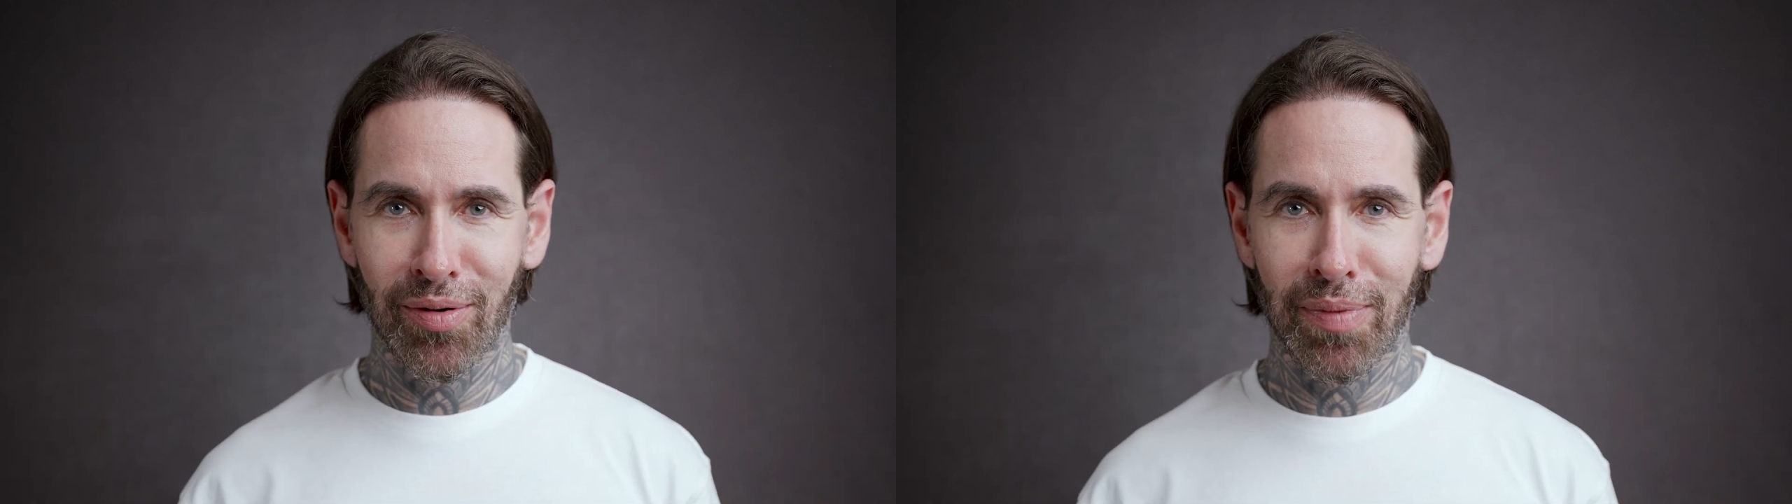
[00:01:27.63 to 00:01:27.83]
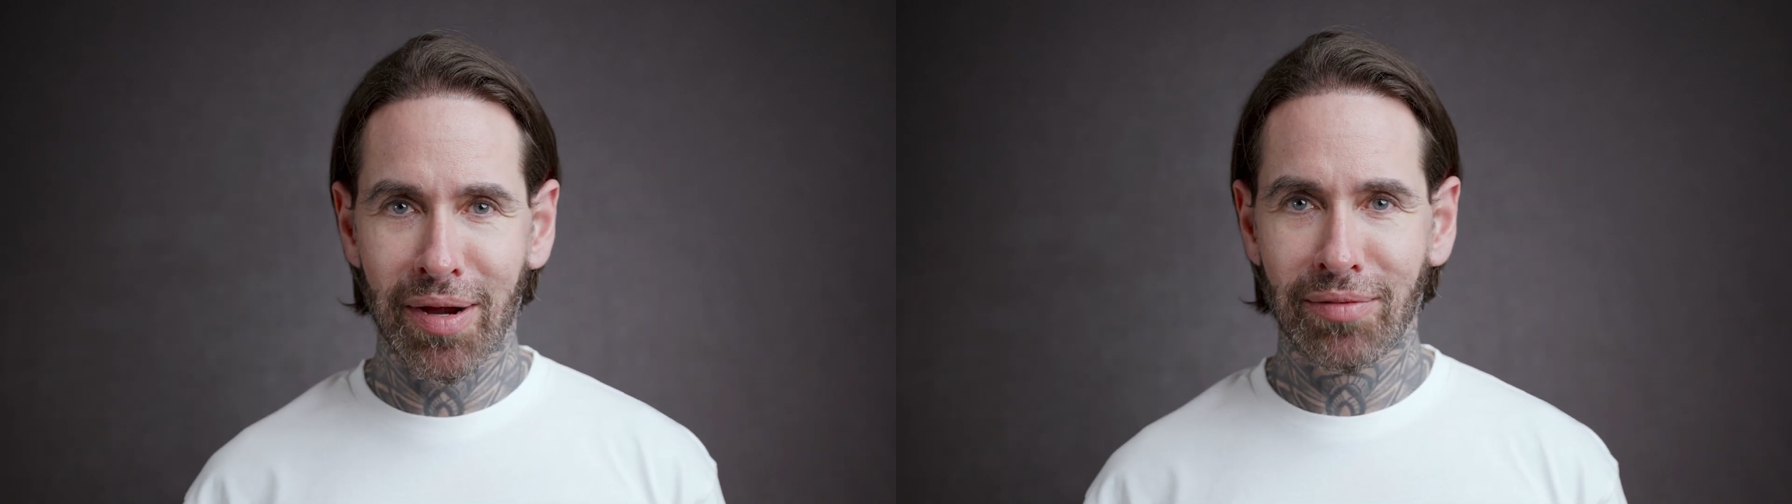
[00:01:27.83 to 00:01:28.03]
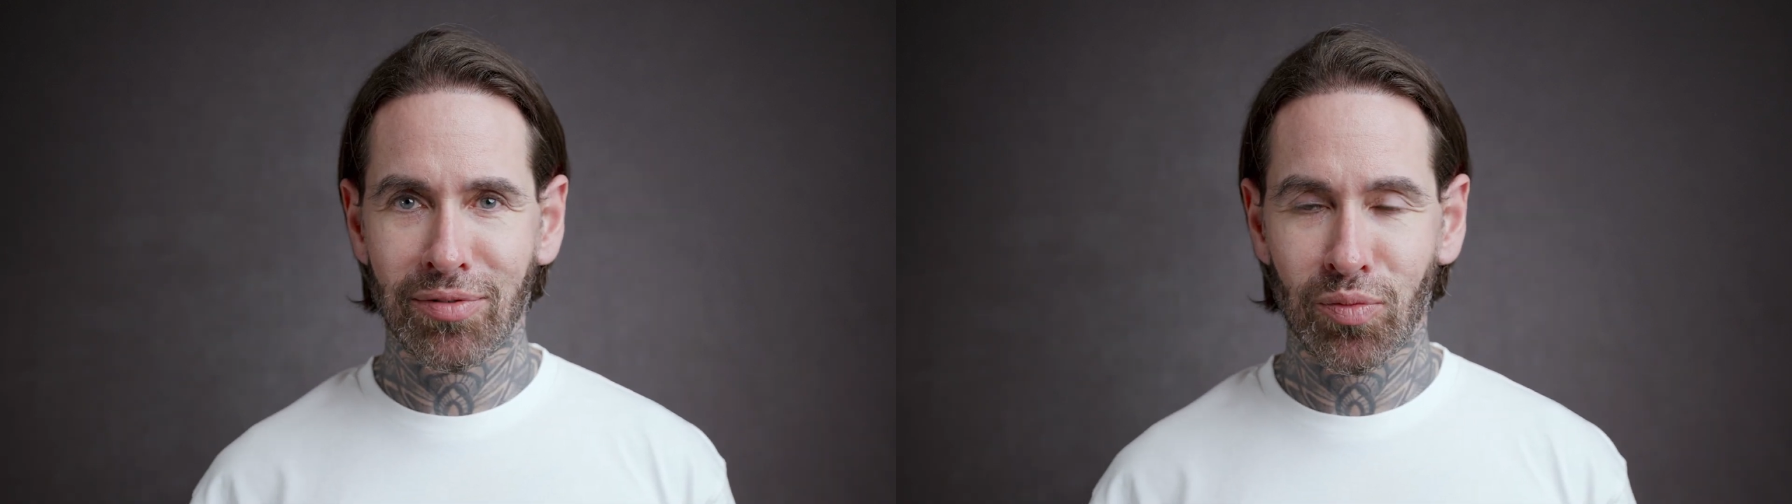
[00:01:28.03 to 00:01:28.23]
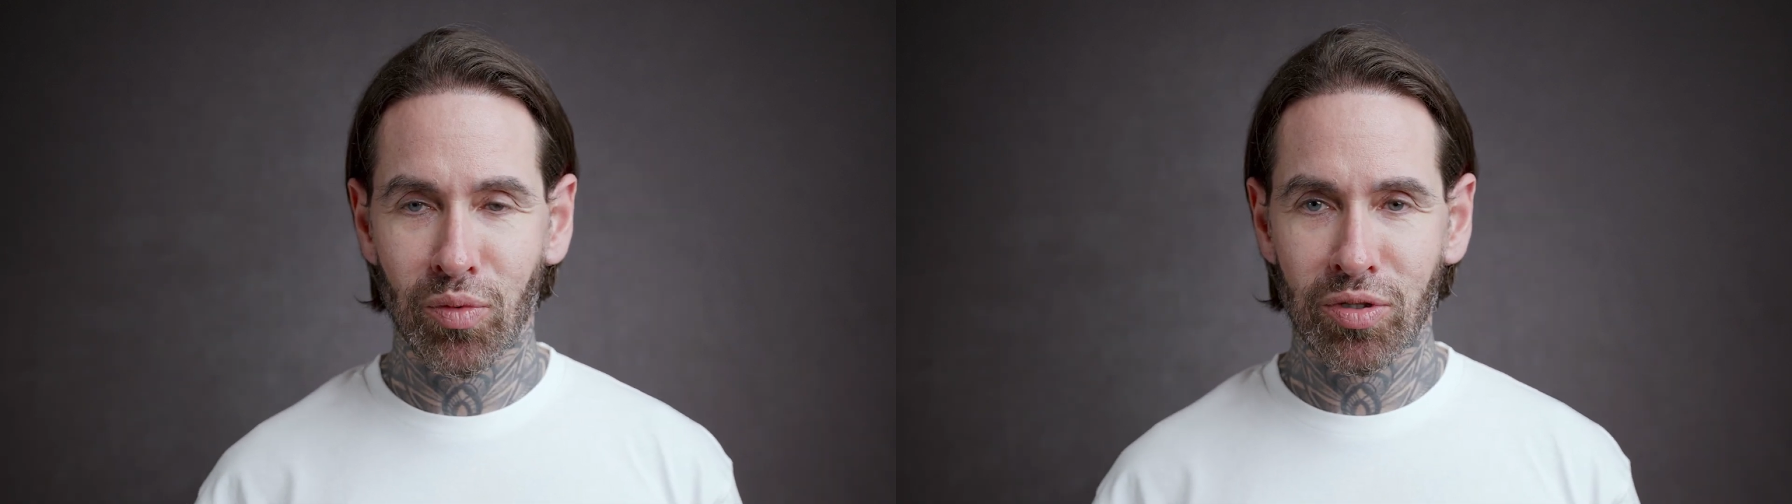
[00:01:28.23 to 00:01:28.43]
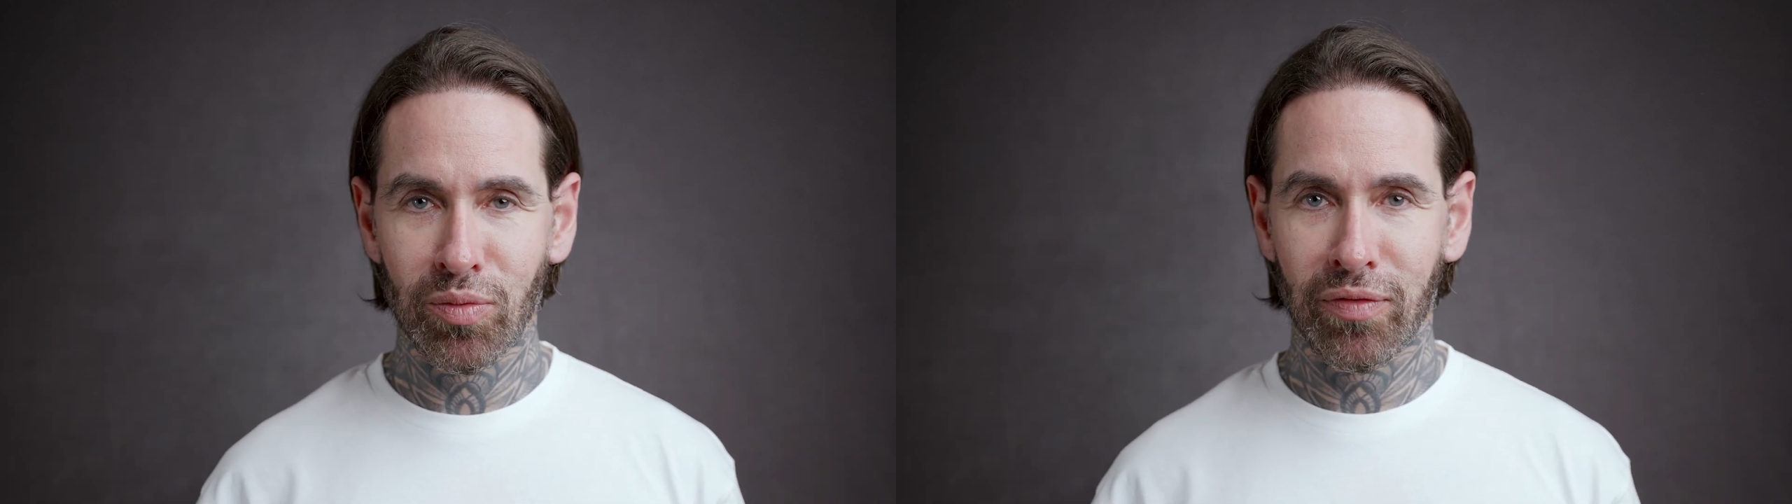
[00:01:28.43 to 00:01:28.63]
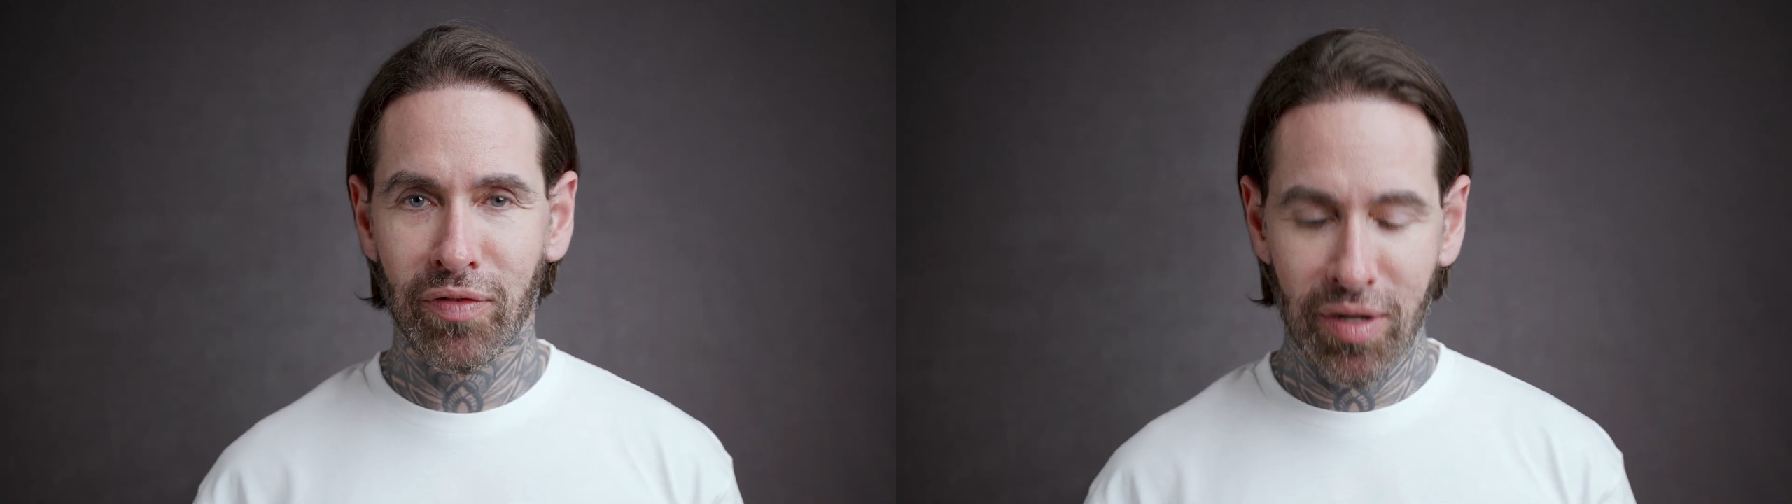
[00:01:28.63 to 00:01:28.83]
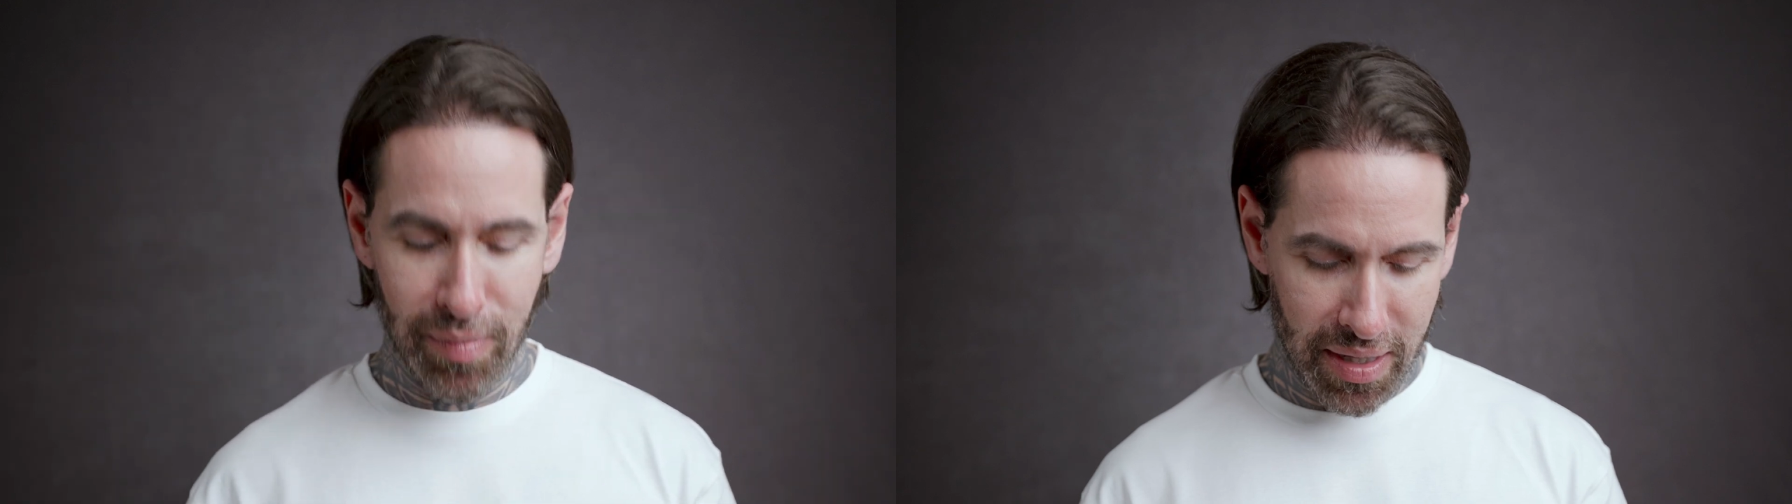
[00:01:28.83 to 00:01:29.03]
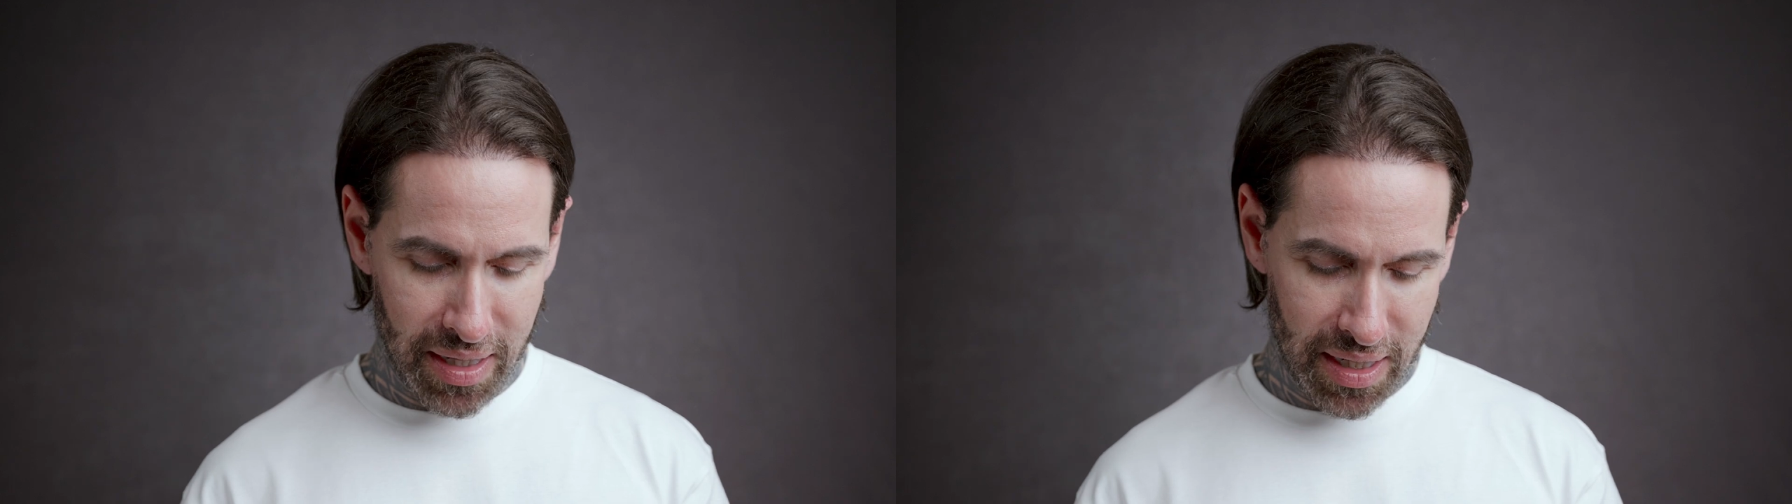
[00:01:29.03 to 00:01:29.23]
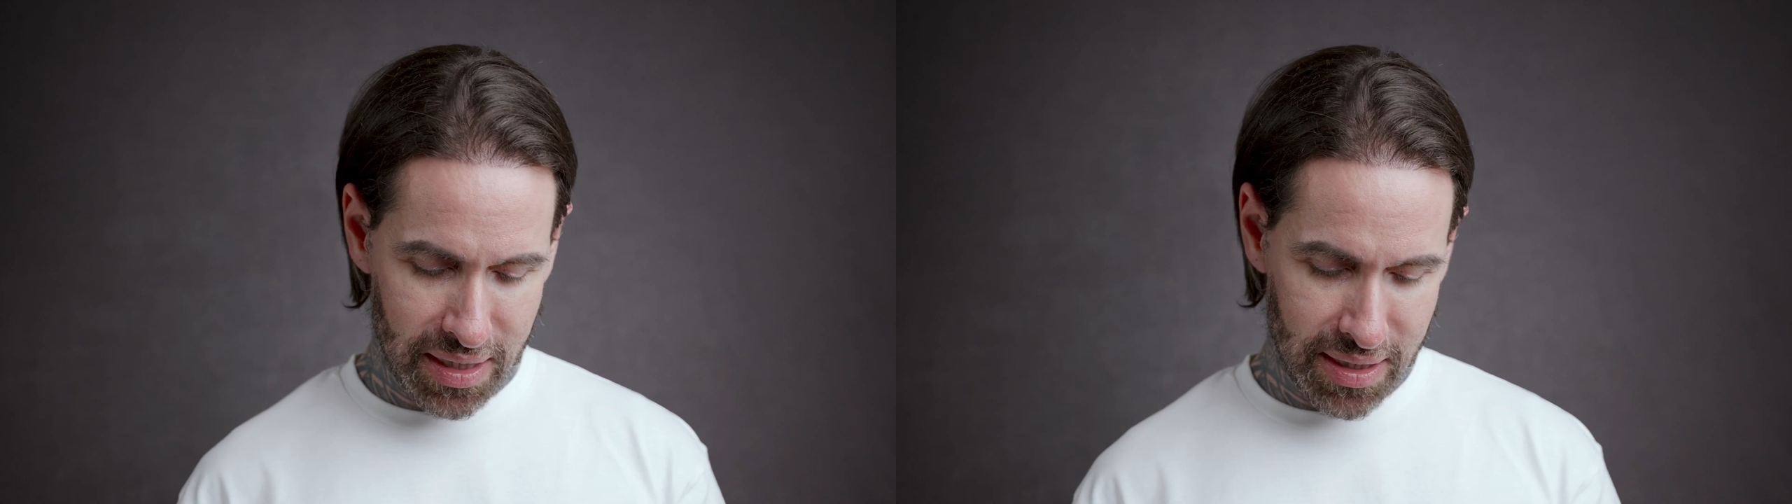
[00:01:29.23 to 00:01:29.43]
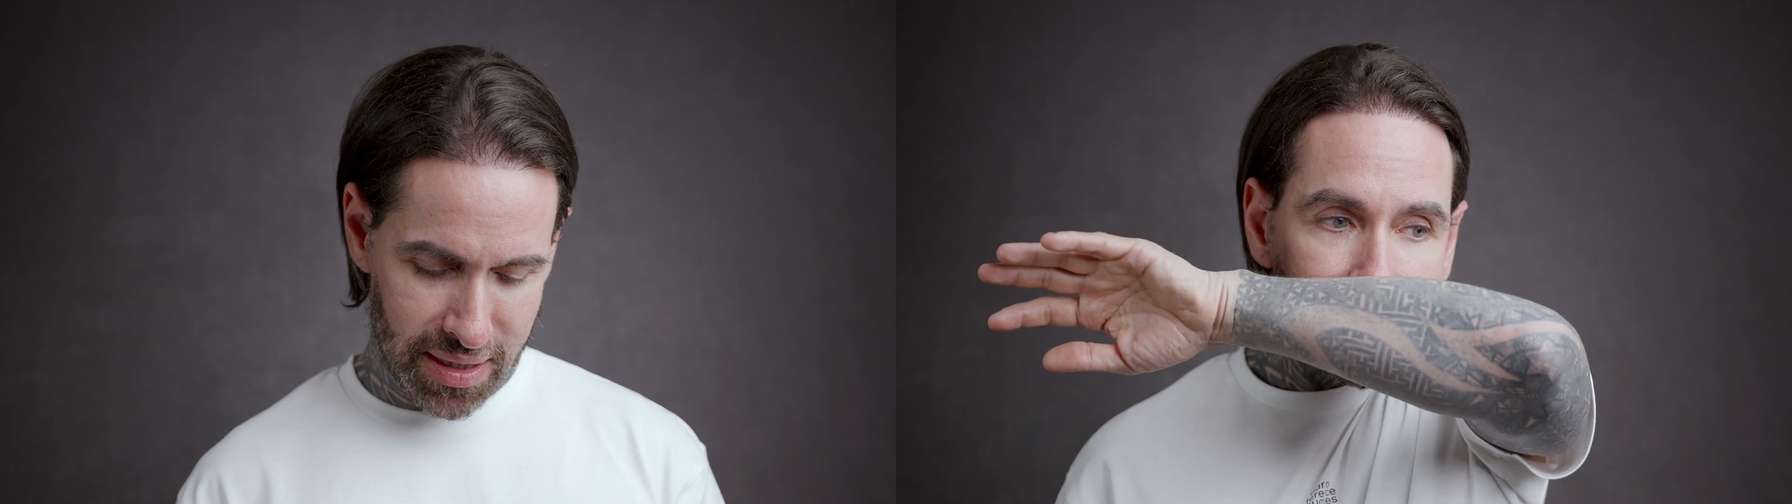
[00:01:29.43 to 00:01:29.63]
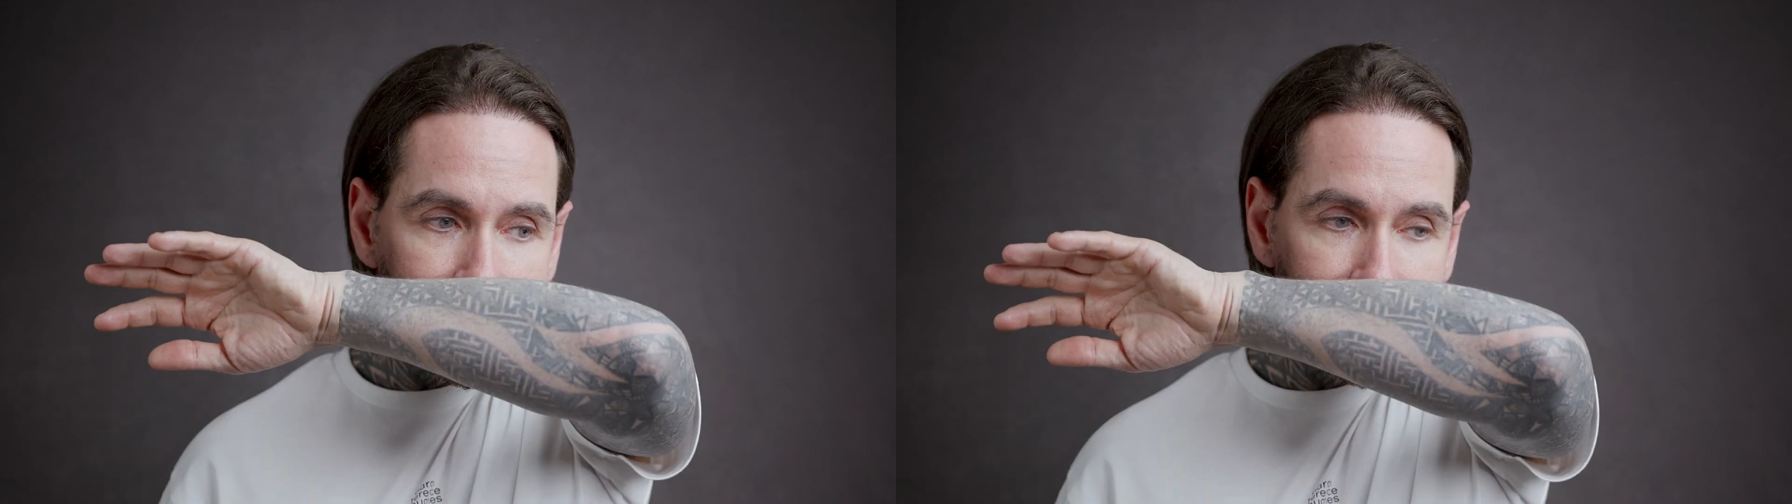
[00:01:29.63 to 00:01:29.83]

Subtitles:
about what do we feel about that.